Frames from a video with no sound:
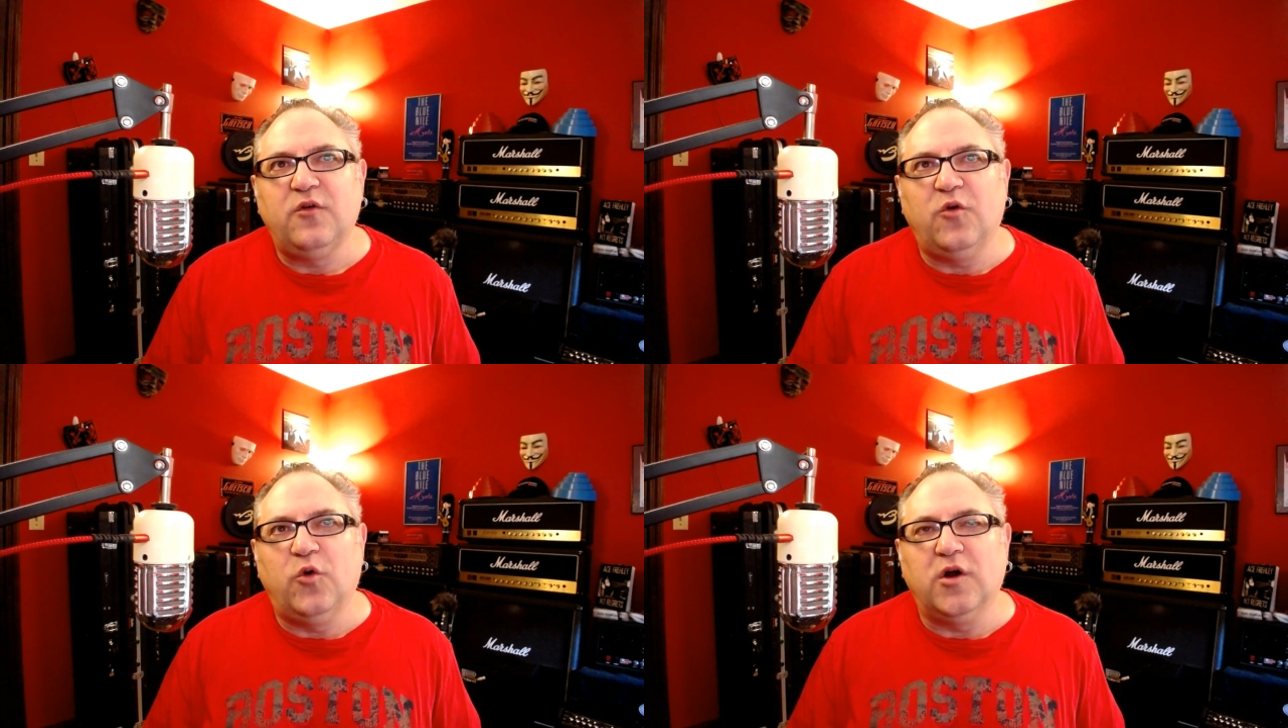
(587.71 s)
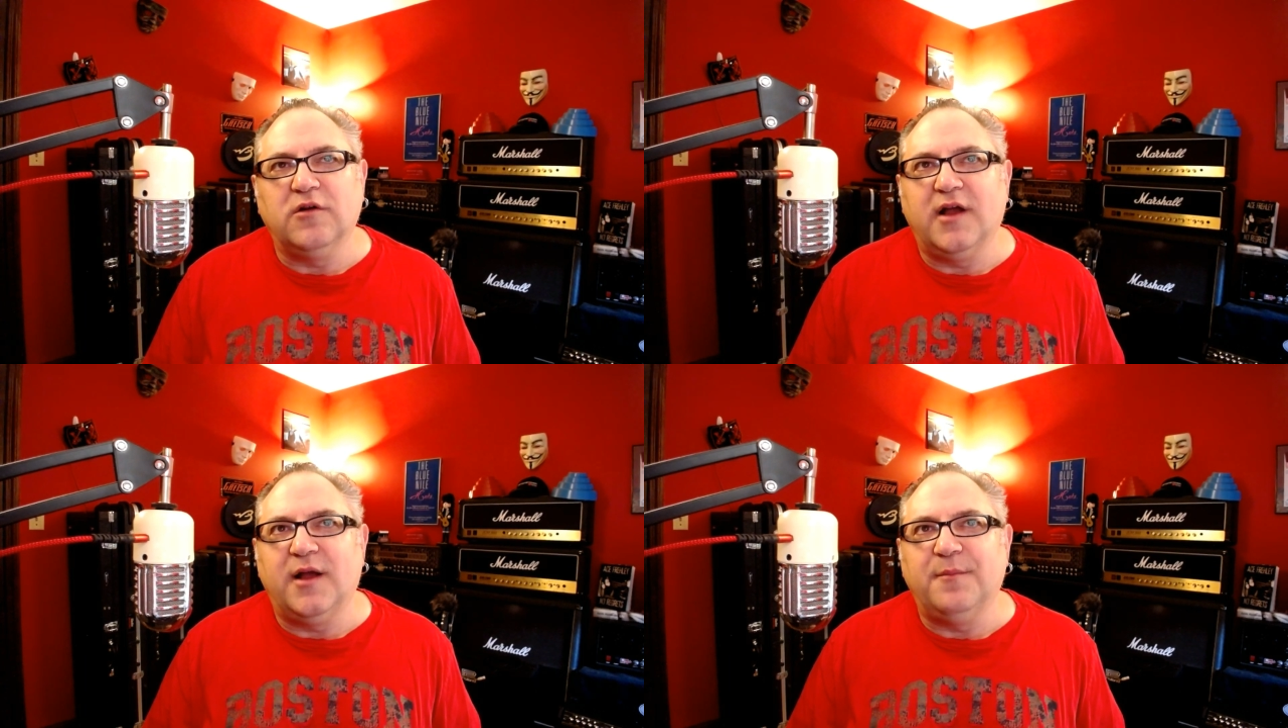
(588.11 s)

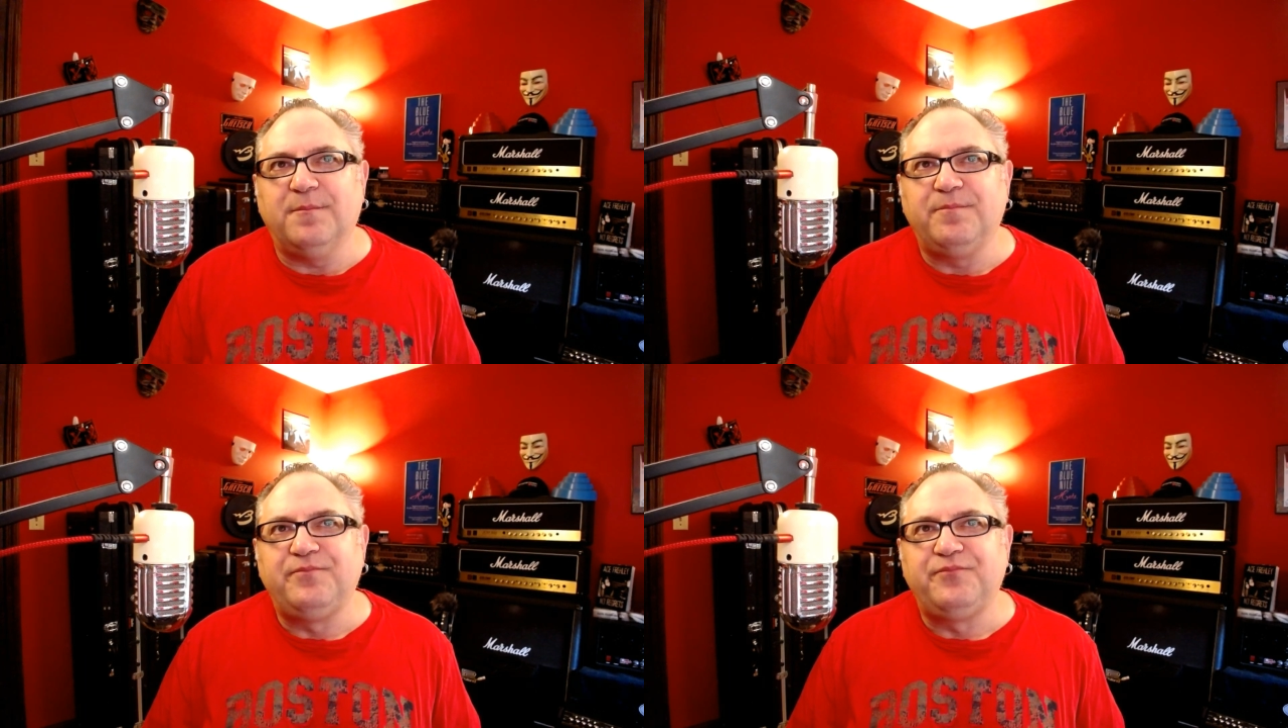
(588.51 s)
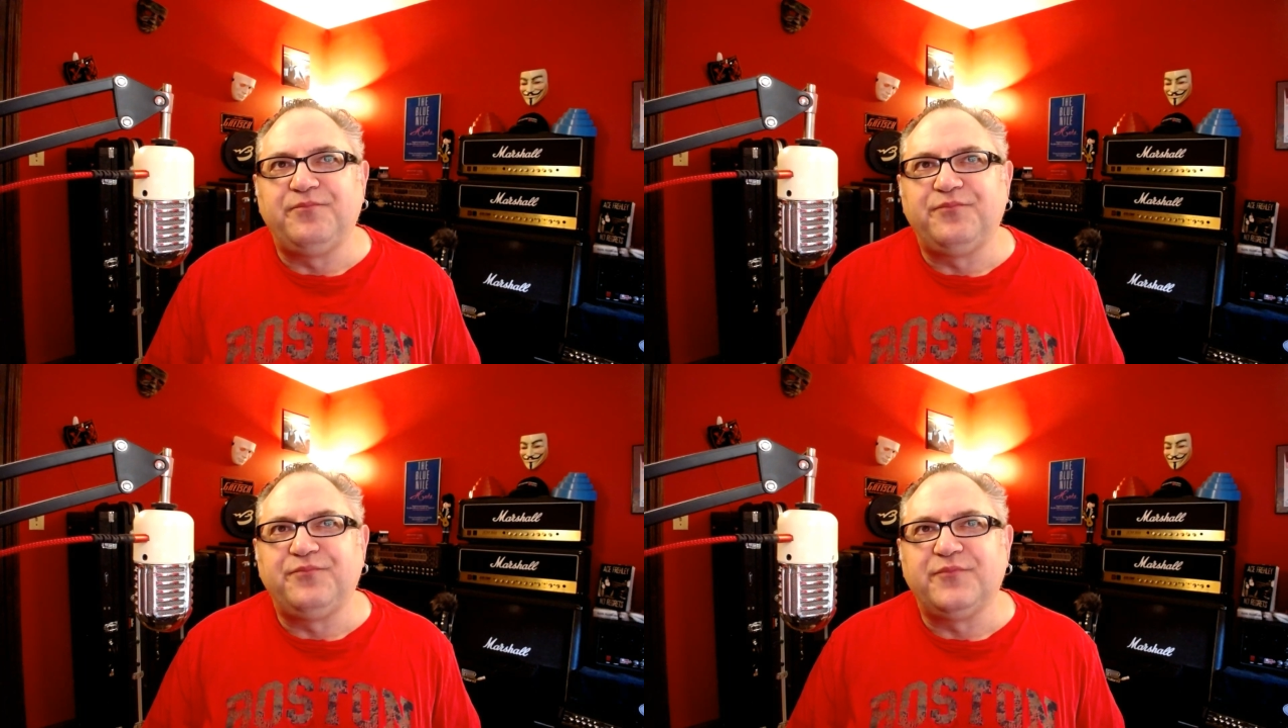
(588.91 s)
Or
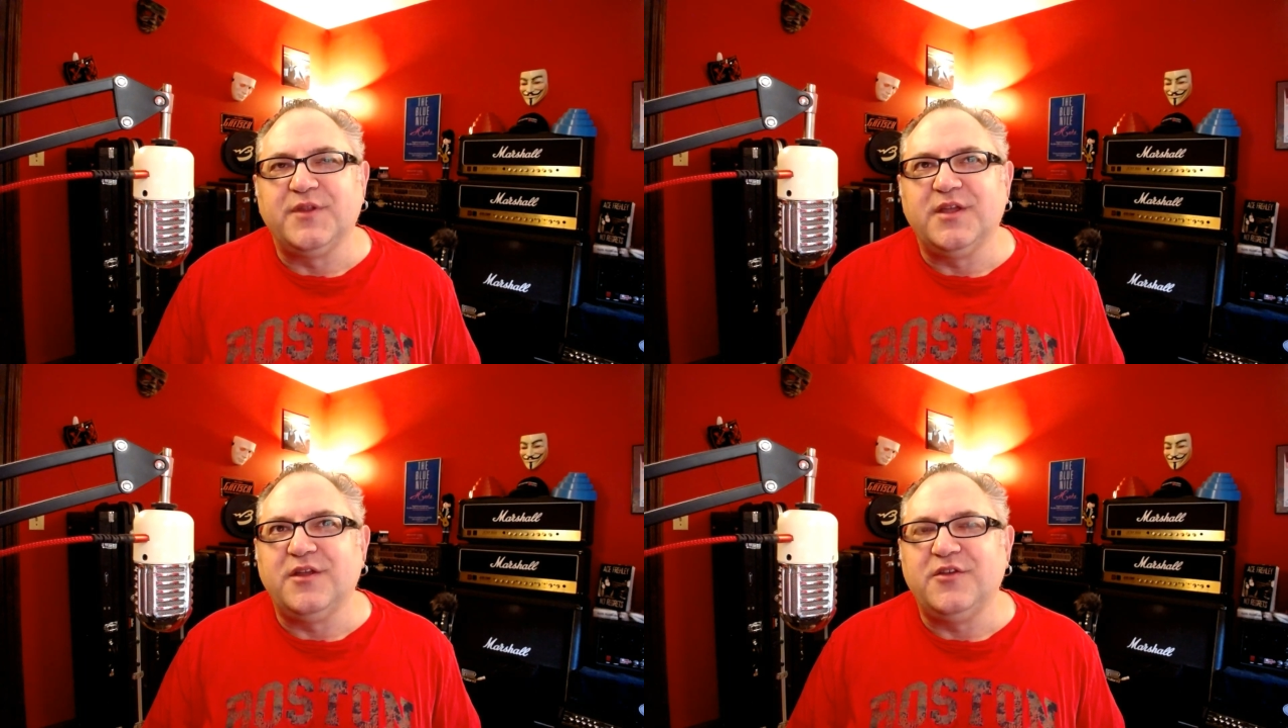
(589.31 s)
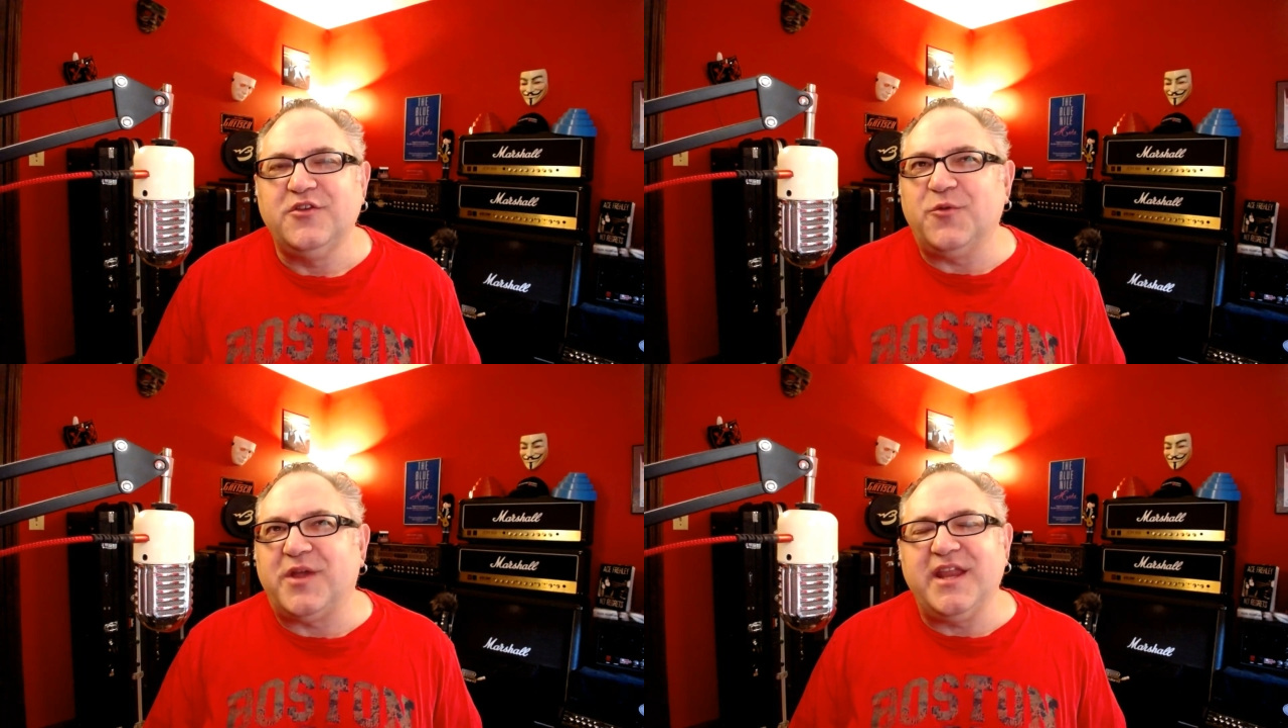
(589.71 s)

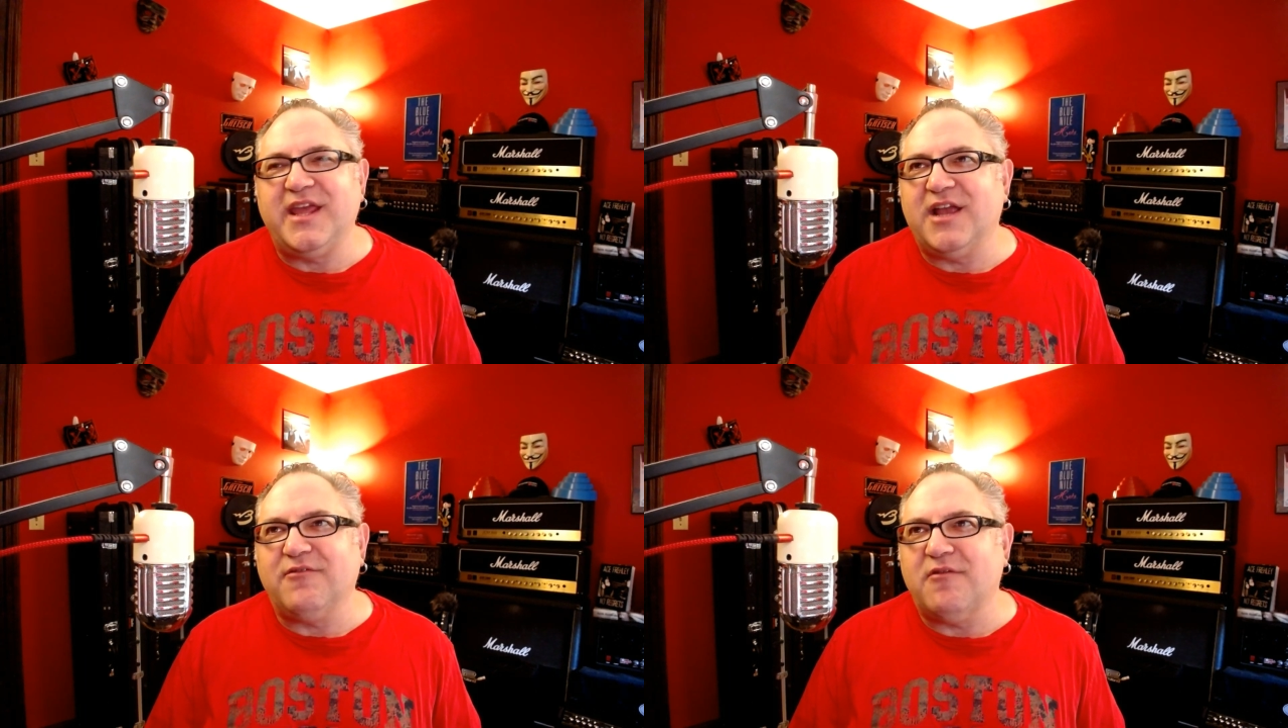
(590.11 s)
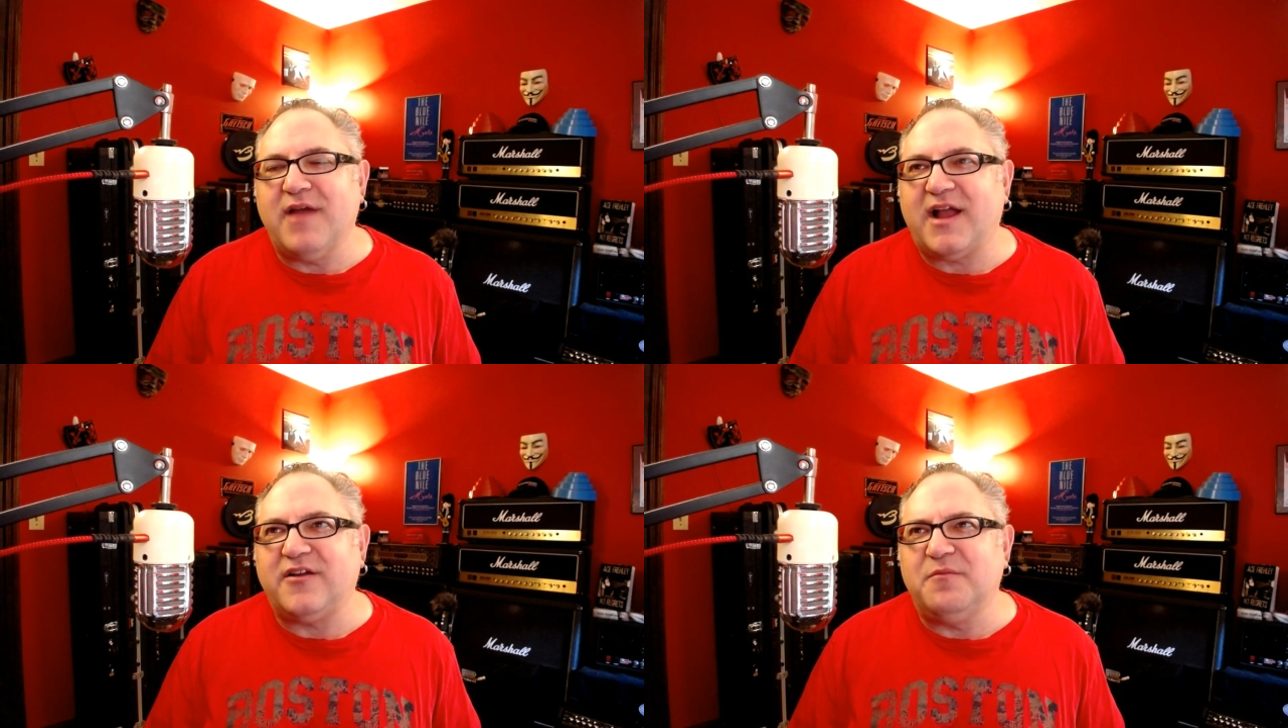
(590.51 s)
you can hear a
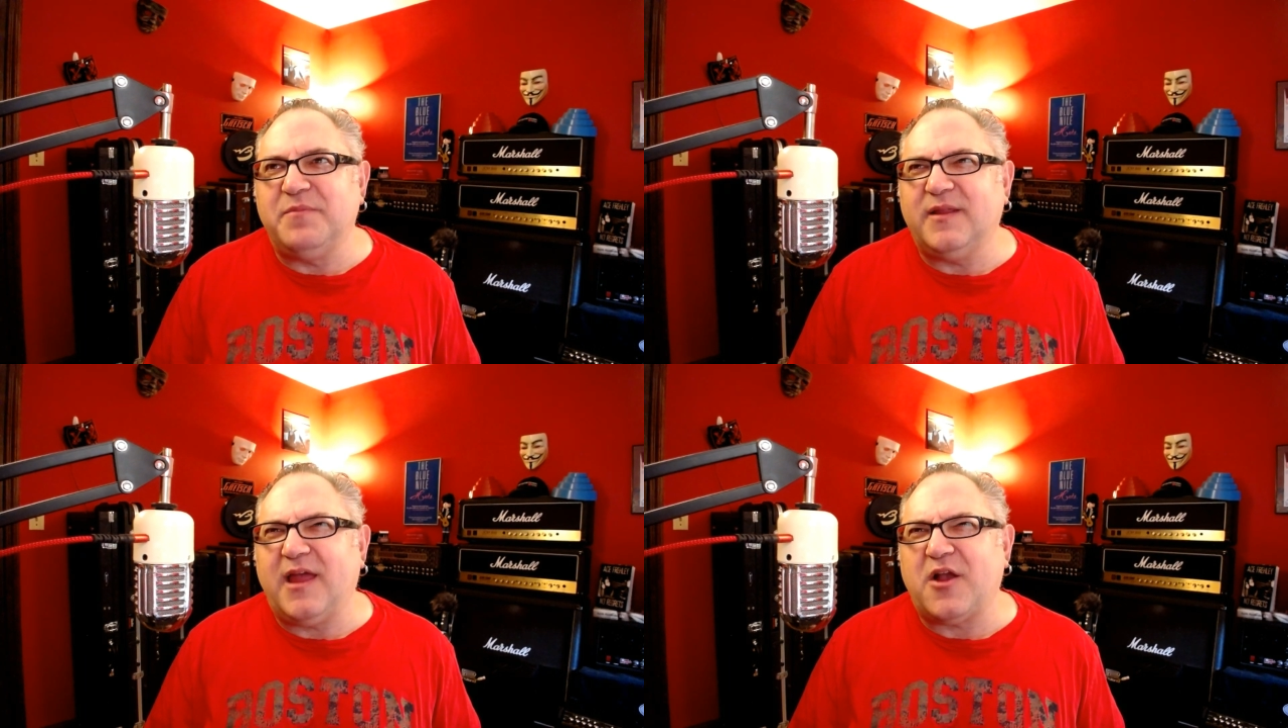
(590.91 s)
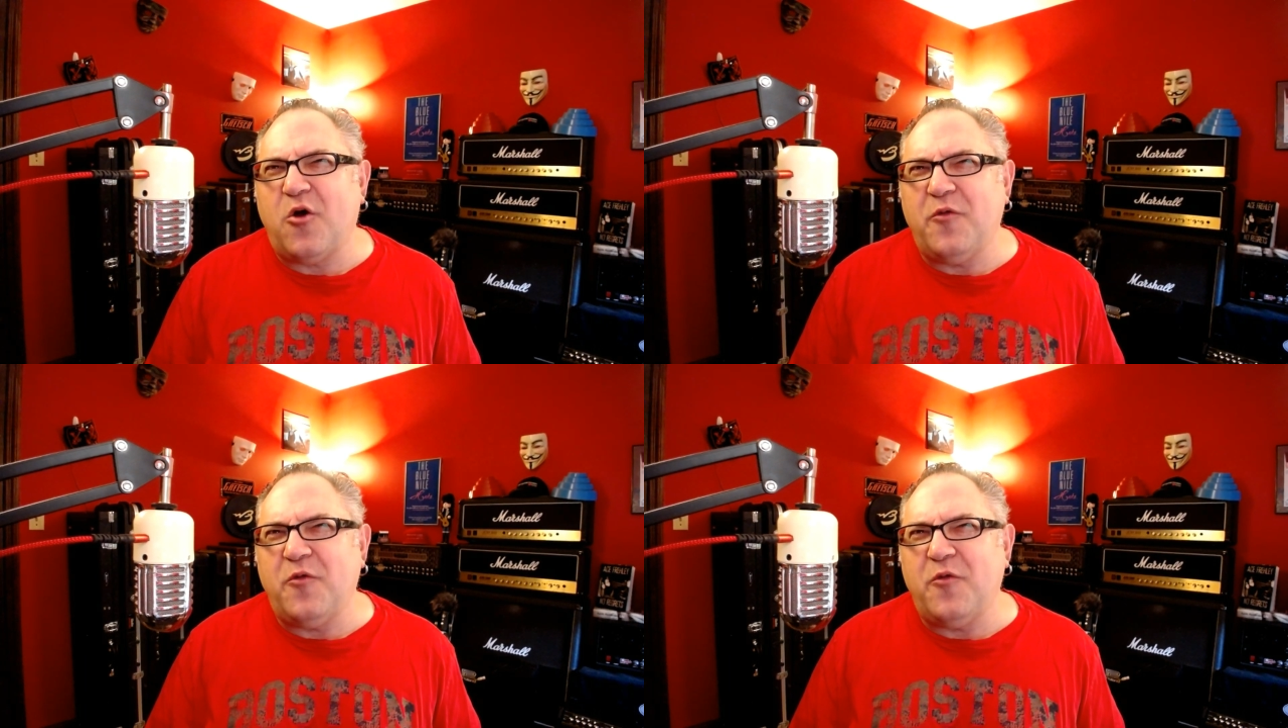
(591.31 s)
record and be like,